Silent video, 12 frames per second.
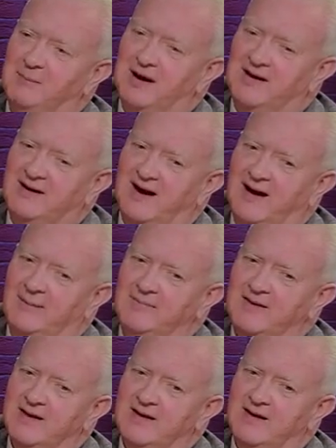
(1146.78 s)
But
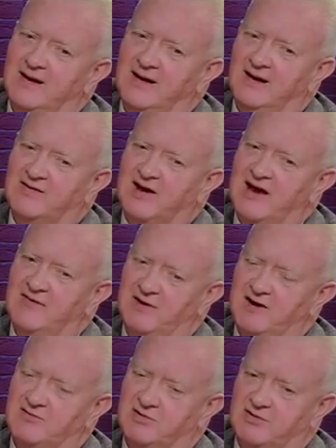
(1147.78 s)
it's kind of
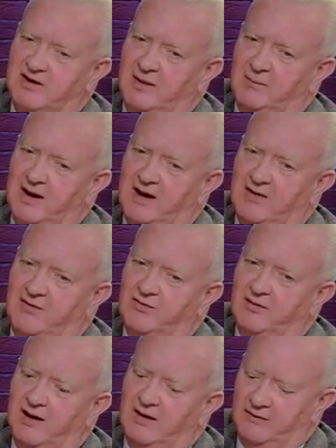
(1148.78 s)
interesting because
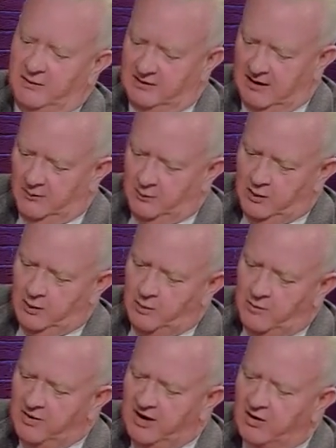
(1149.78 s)

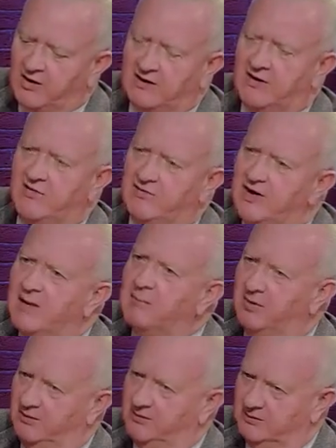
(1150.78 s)
when we look at these
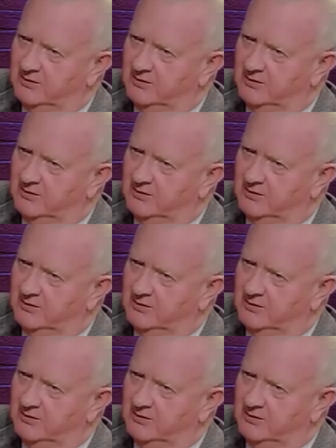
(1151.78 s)
numbers,